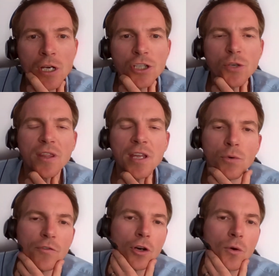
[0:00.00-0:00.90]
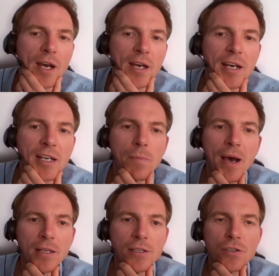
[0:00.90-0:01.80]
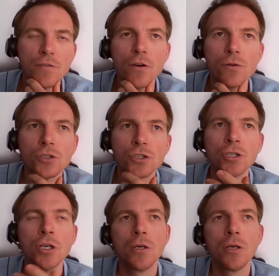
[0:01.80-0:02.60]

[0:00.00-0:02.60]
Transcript: So I think we've got quite a nice balance of those